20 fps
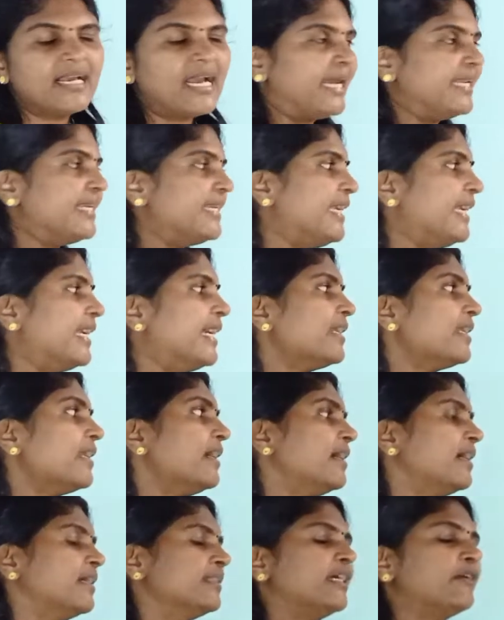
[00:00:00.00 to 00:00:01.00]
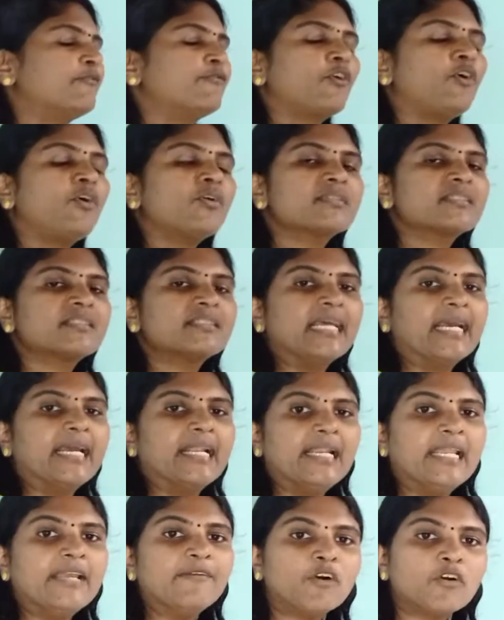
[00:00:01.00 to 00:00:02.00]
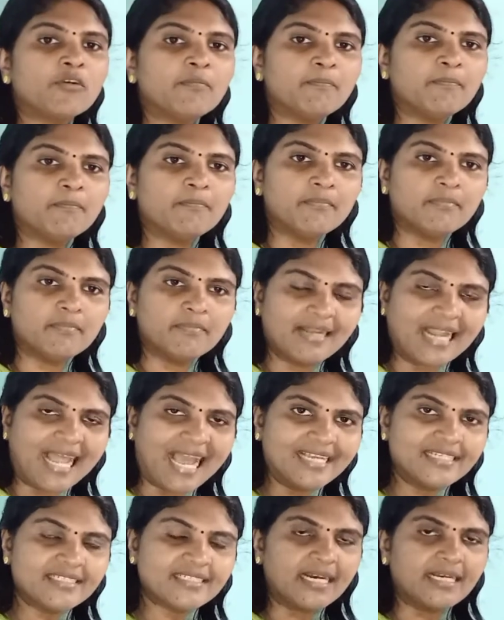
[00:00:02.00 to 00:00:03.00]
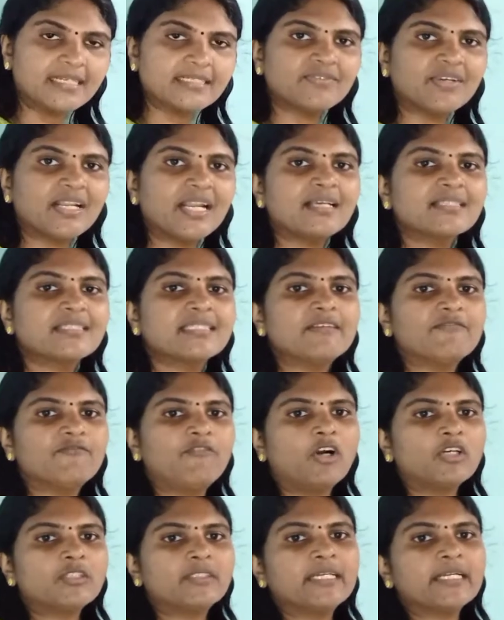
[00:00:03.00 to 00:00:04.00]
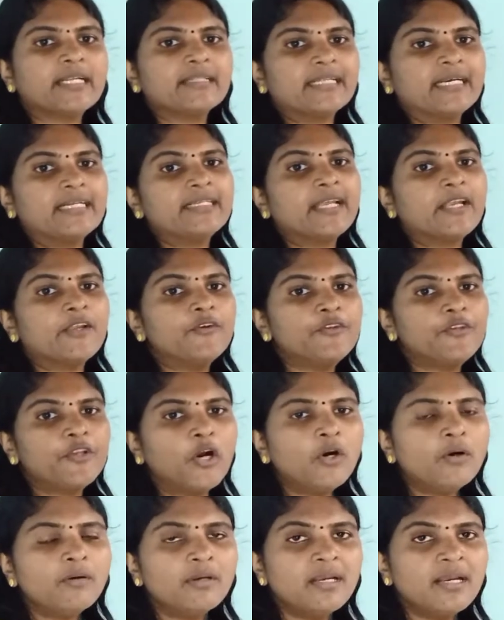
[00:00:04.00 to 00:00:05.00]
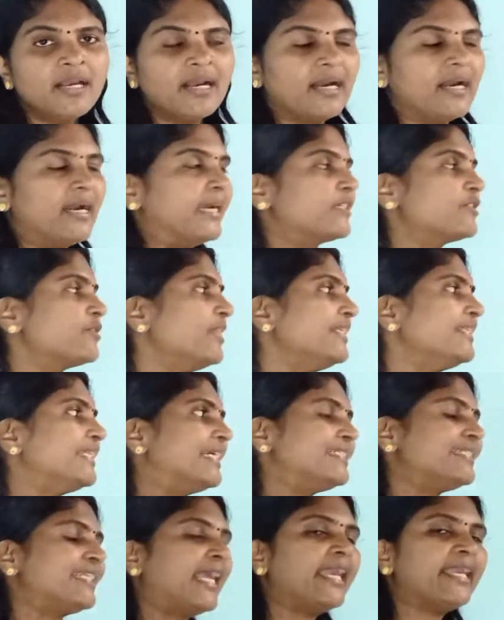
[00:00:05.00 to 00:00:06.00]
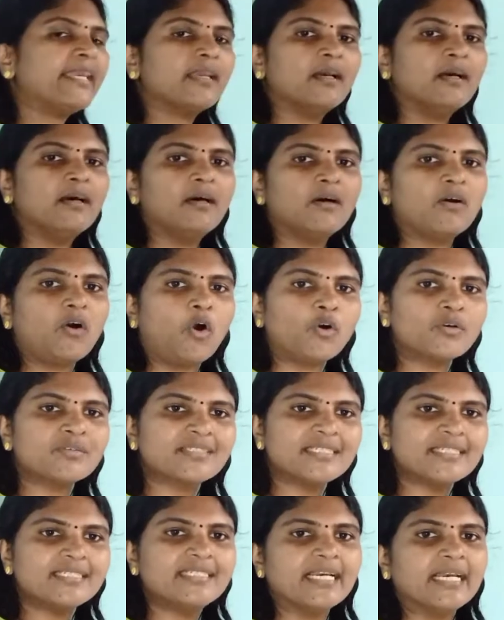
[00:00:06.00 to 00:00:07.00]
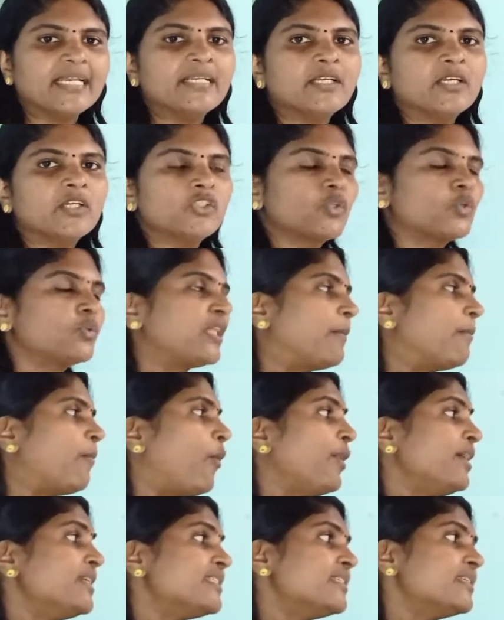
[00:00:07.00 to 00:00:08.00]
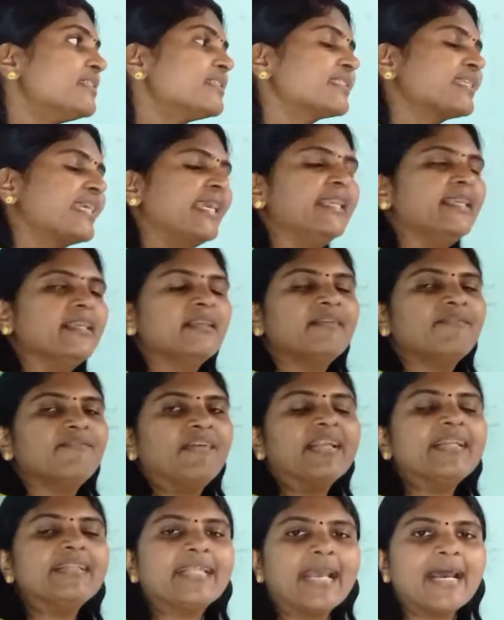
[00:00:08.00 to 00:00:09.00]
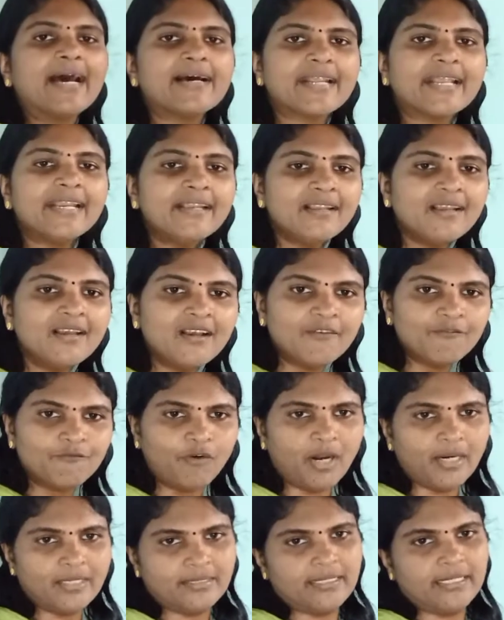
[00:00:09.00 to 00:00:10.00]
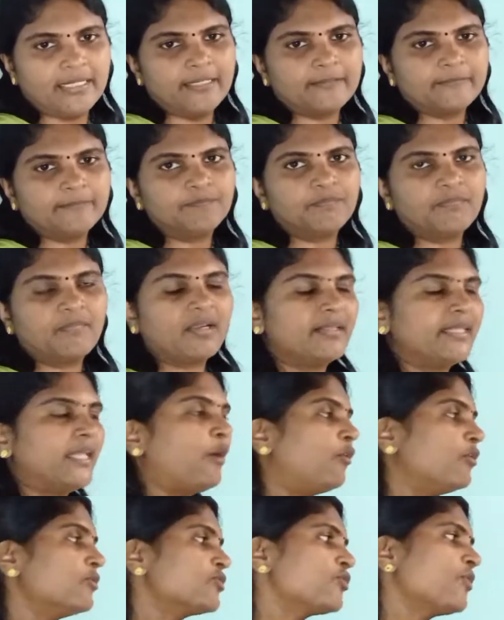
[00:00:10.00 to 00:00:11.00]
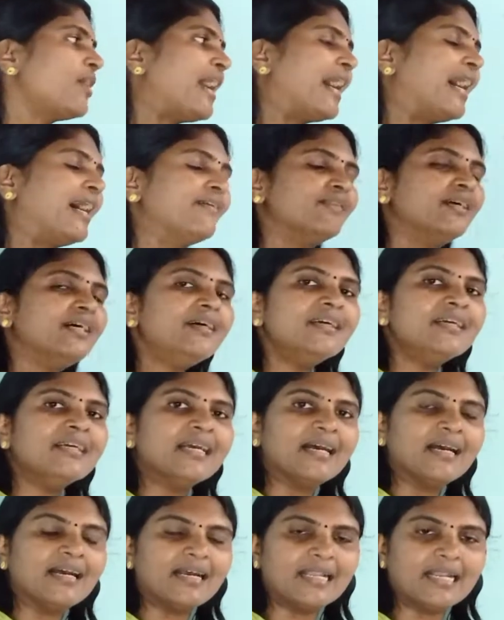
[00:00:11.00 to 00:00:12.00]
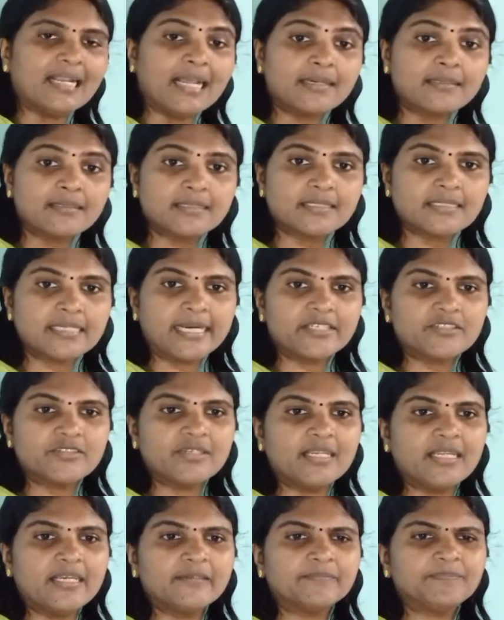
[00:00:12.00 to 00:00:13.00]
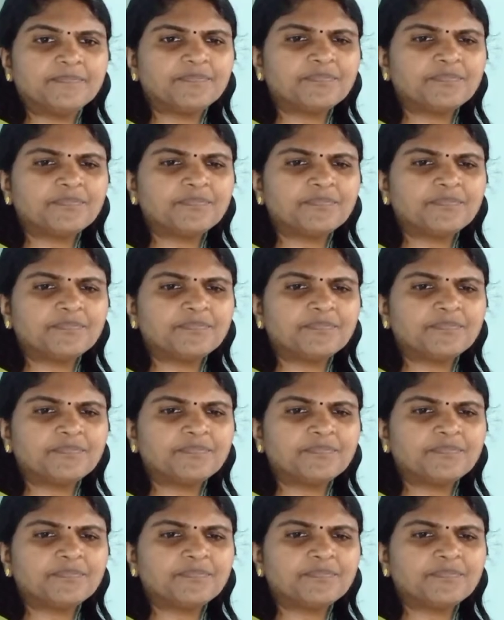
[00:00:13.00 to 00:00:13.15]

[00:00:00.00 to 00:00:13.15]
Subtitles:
And here the frogs they live on land as well as in water. That thing actually they take oxygen through the moist skin when they are in water. They also have lungs actually.